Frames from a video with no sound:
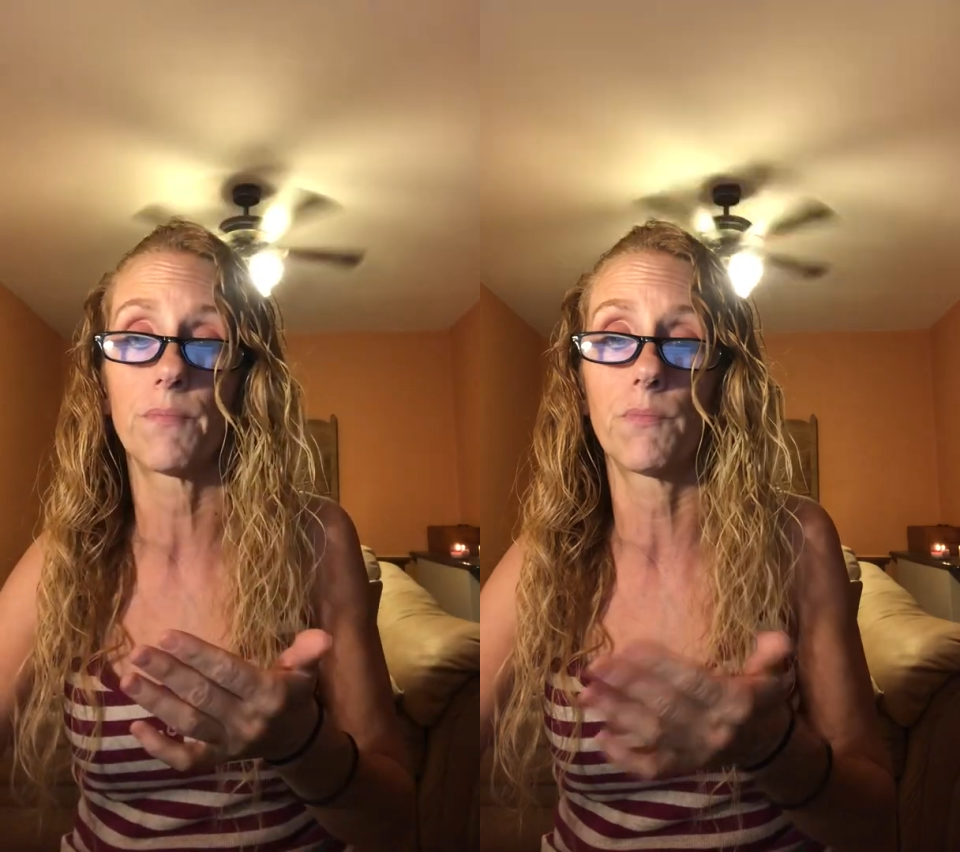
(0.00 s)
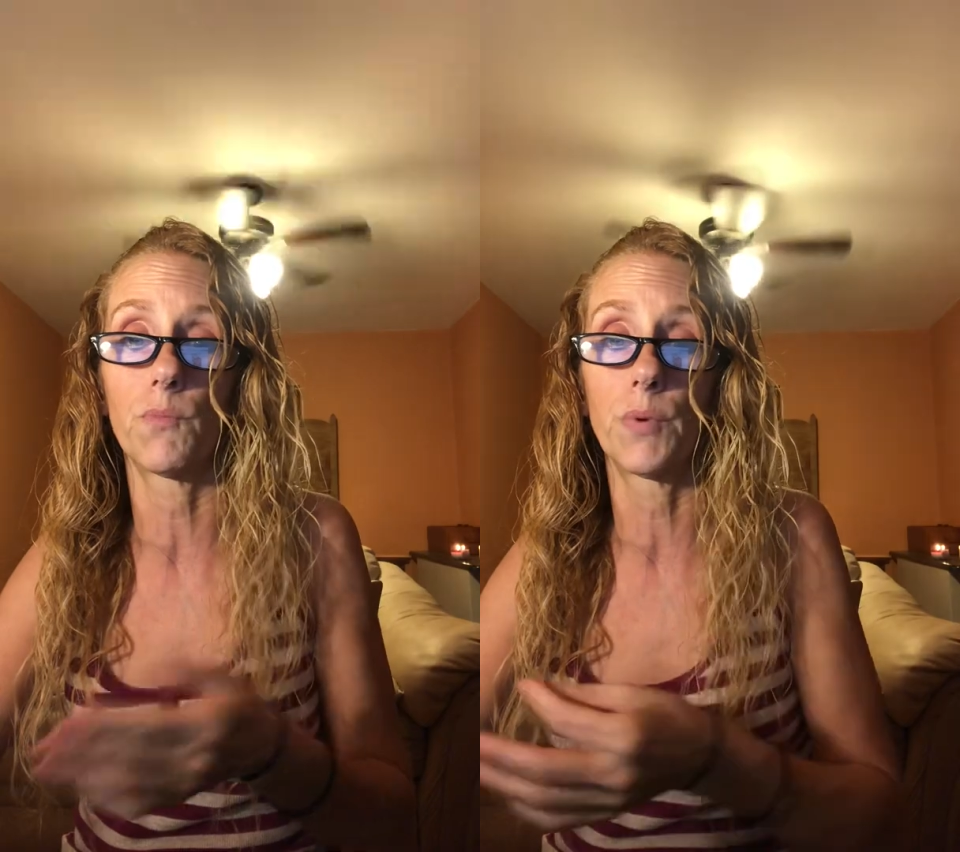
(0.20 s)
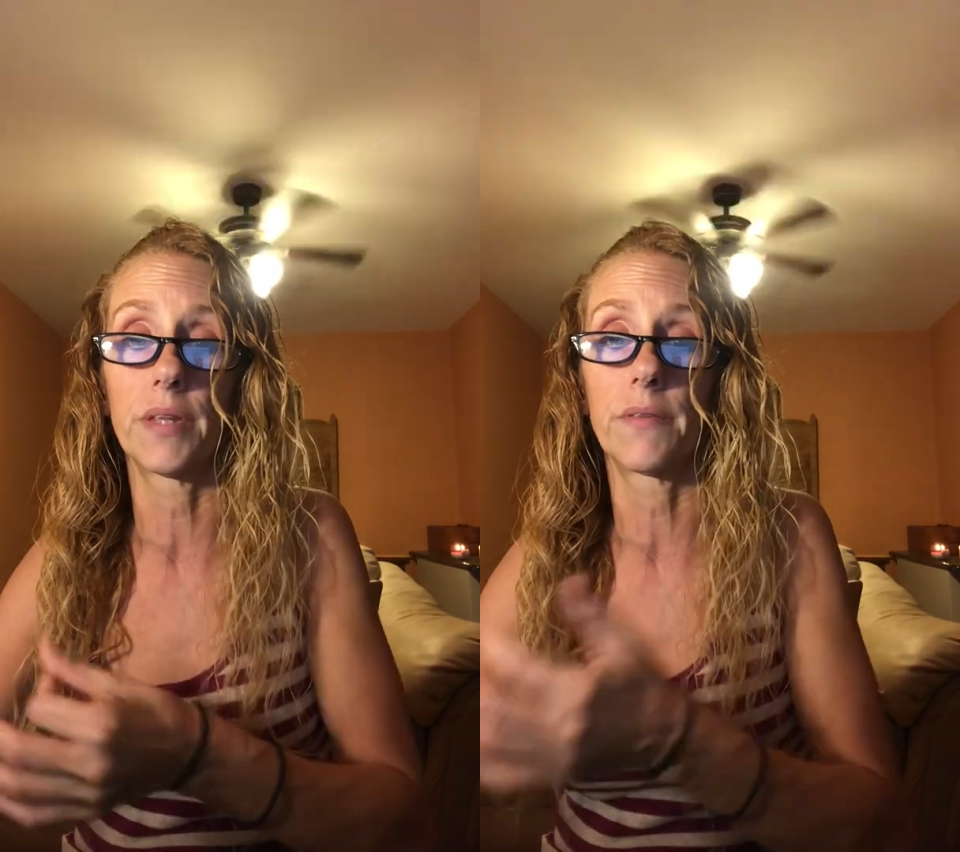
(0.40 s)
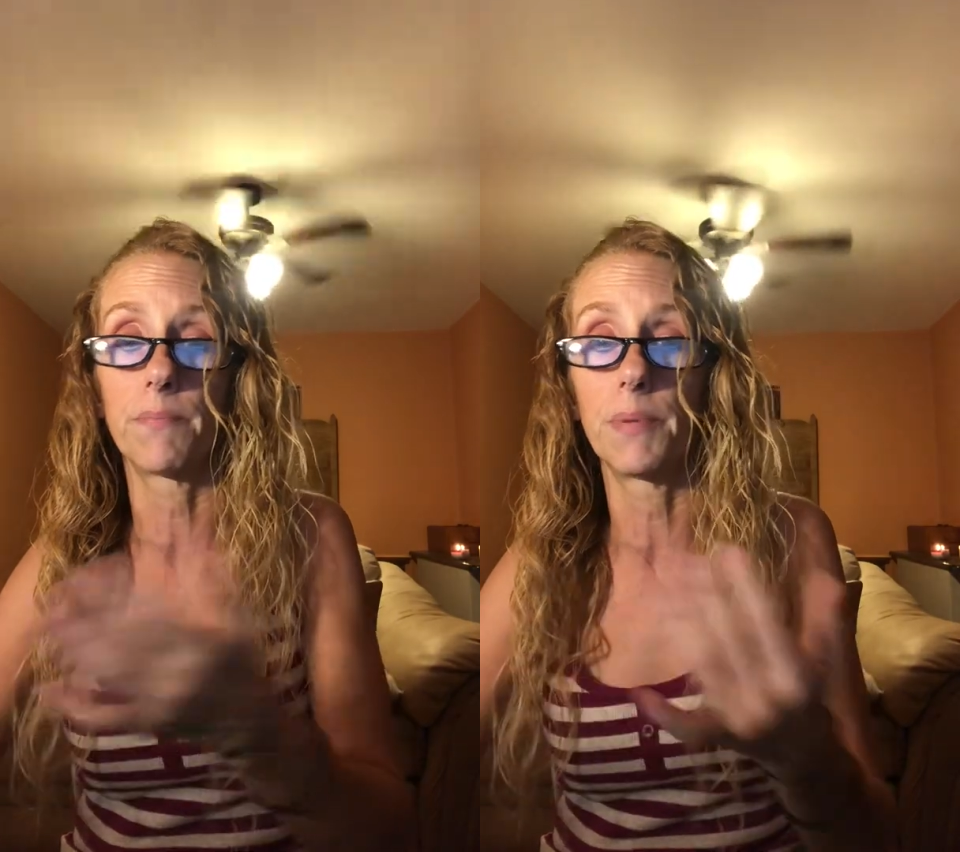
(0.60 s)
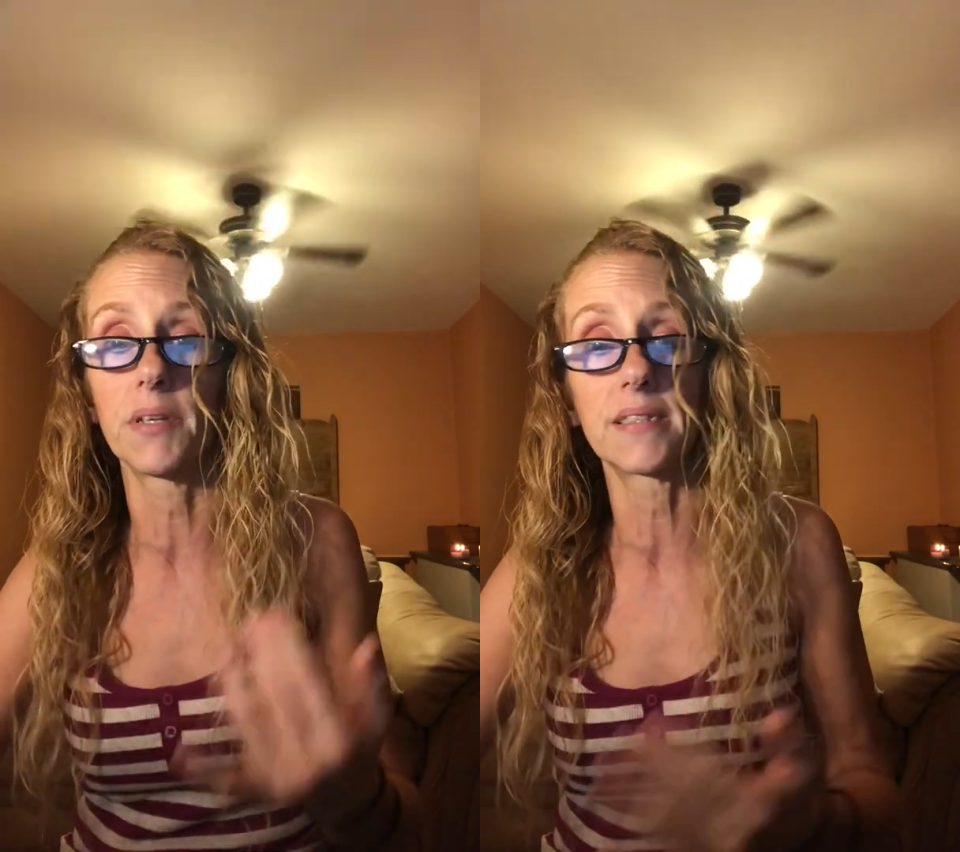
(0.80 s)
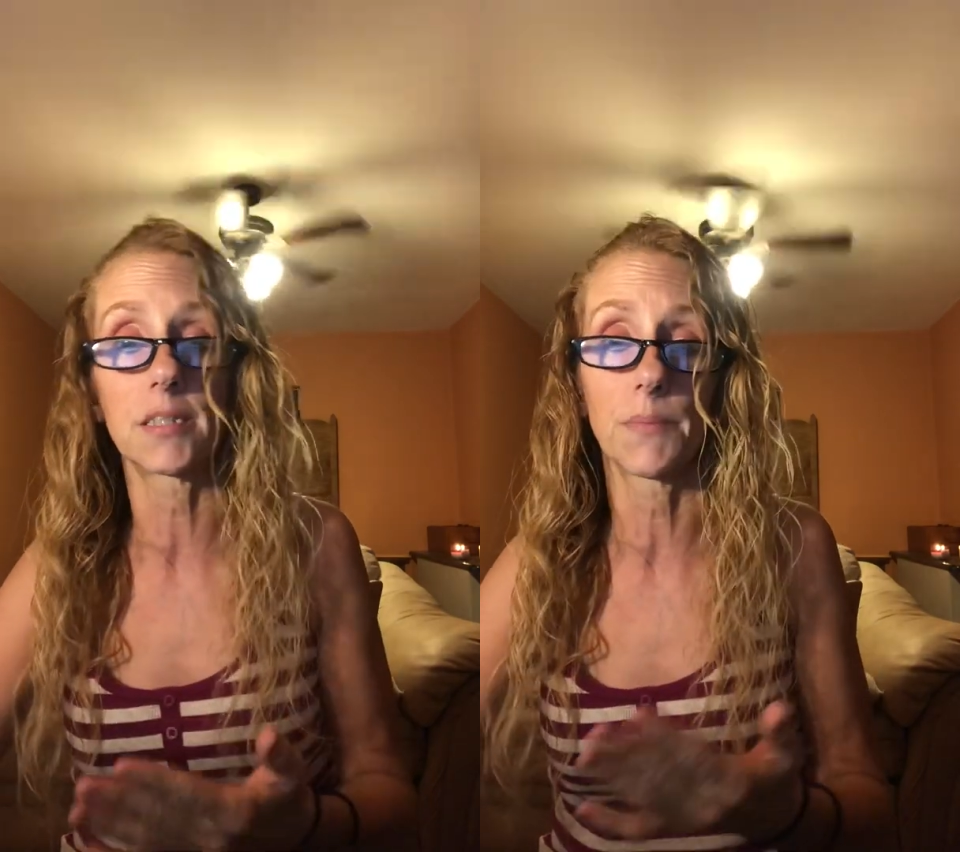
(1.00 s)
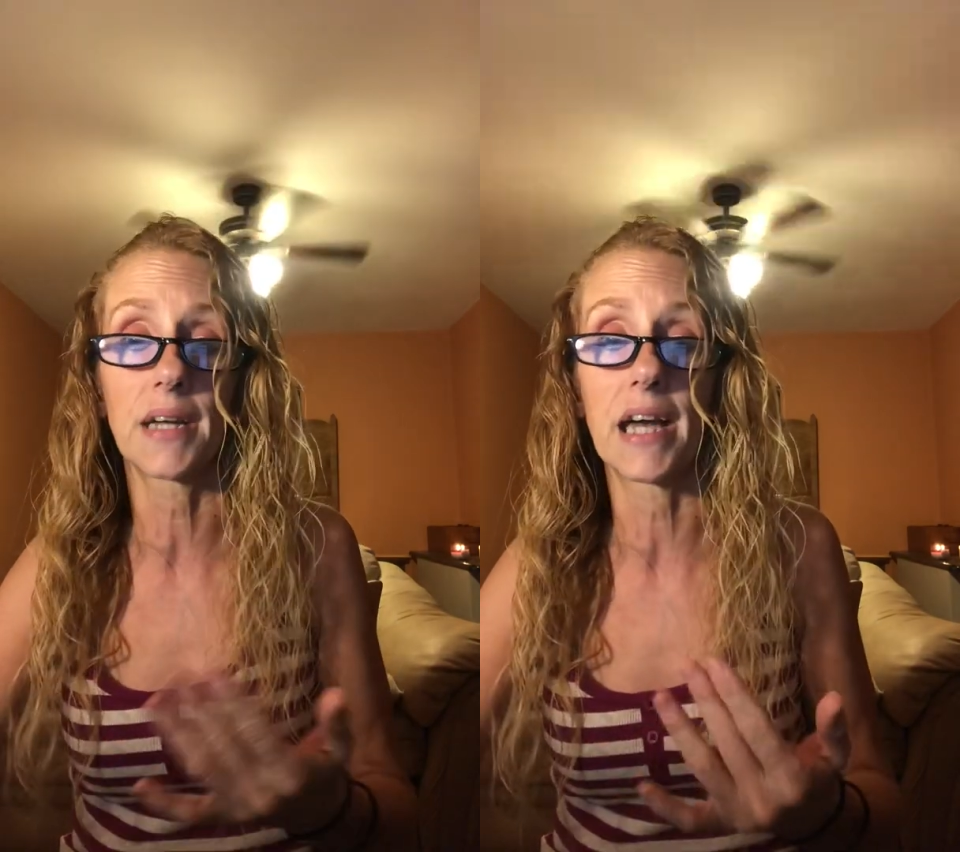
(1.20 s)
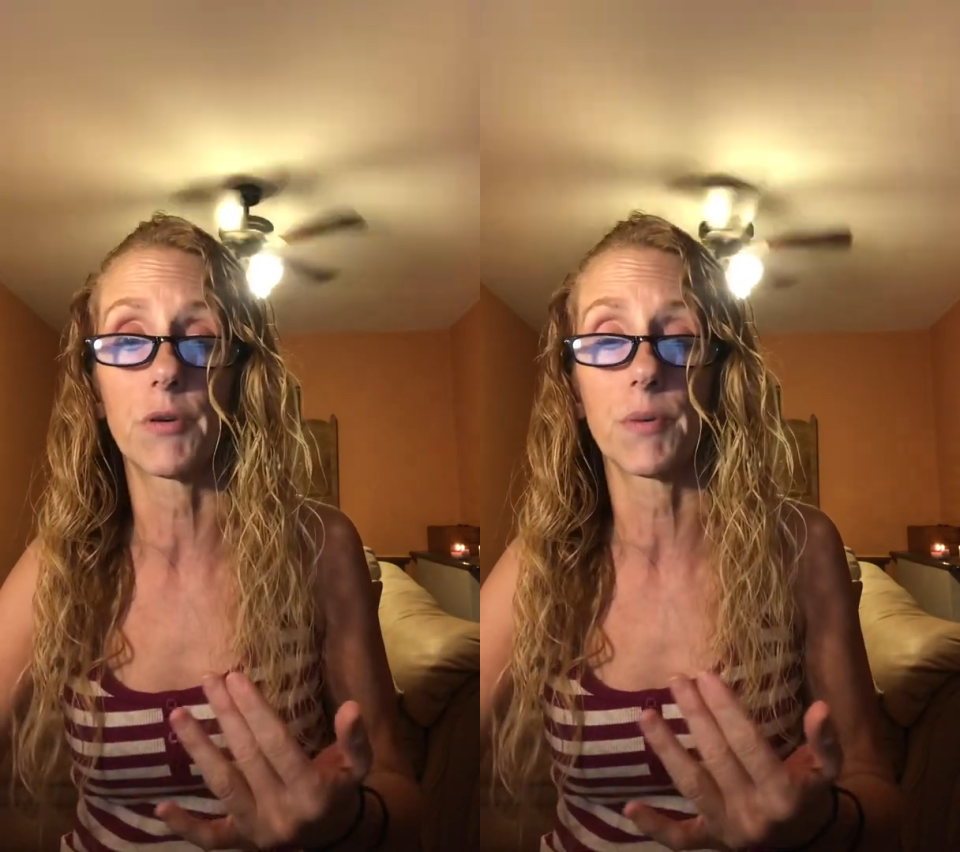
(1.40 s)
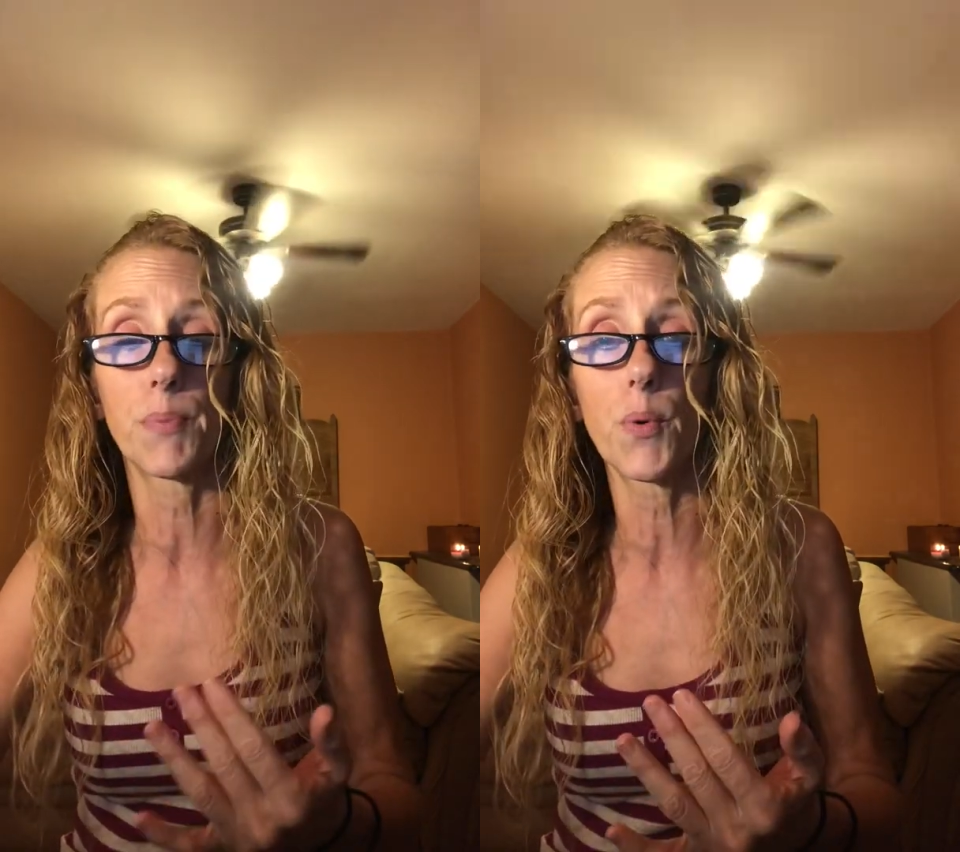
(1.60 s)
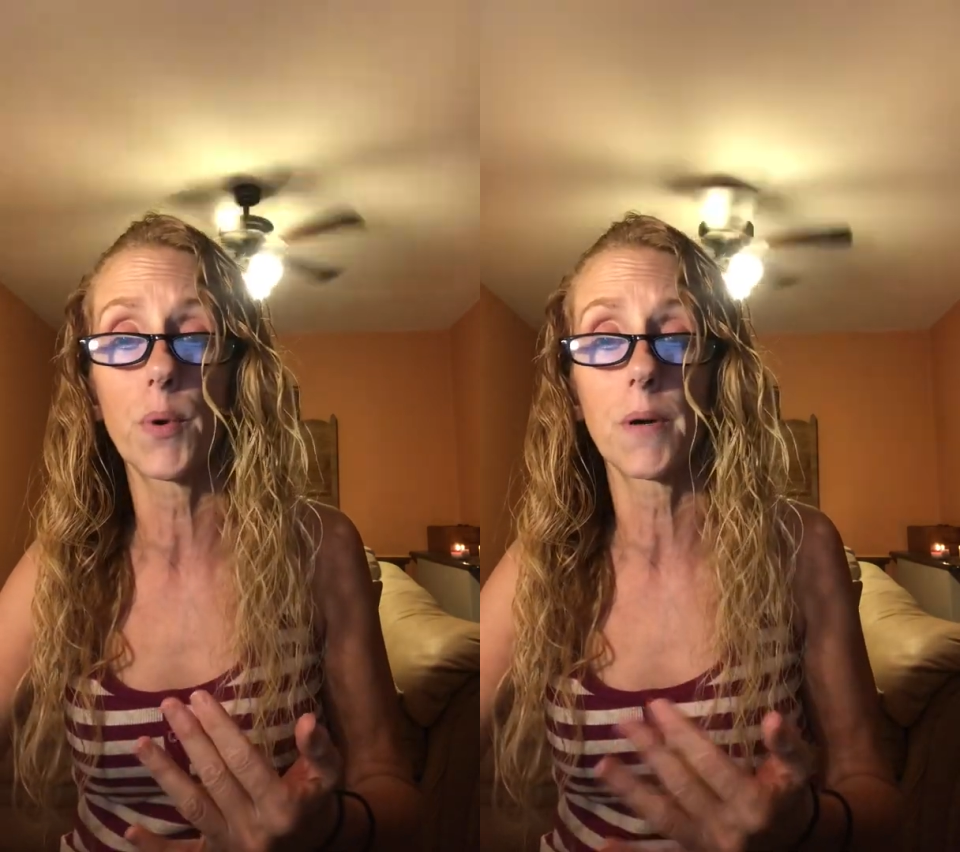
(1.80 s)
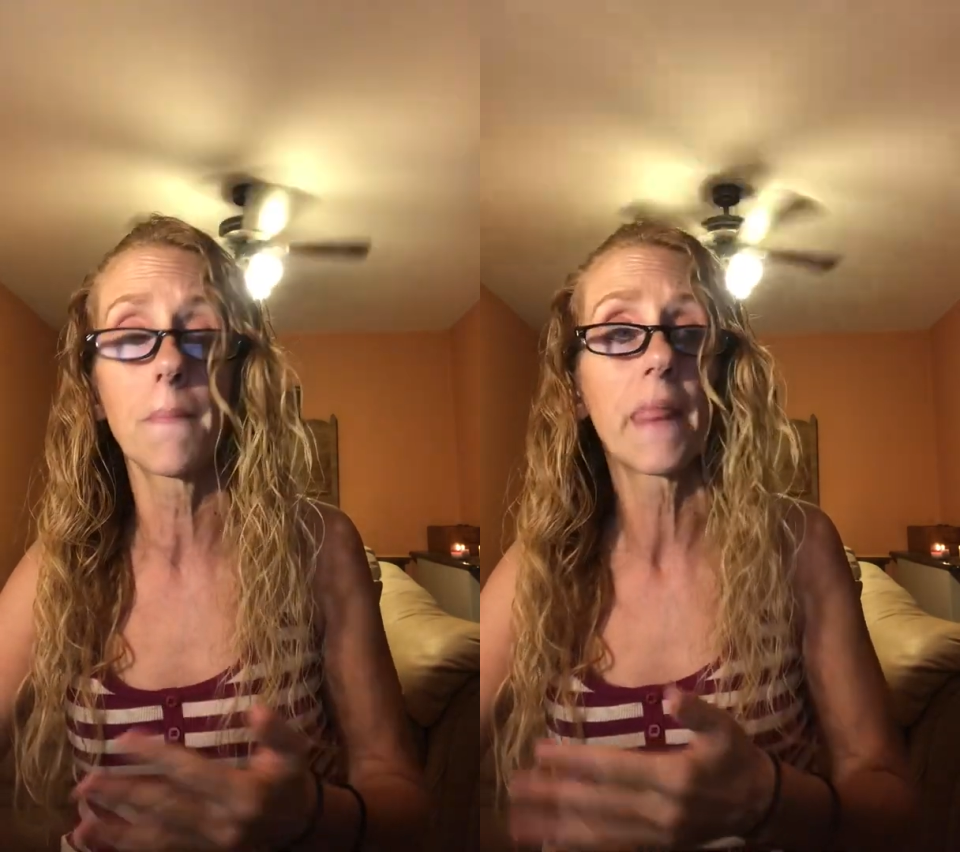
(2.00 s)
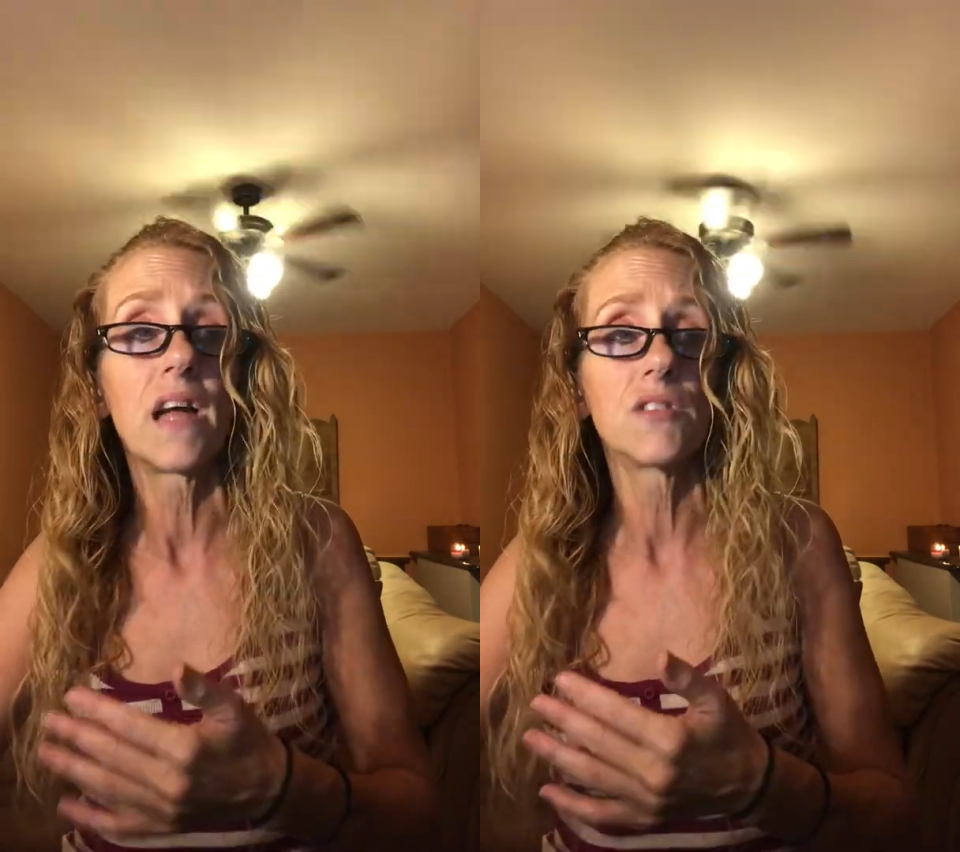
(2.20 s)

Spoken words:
with building some kind of rapport,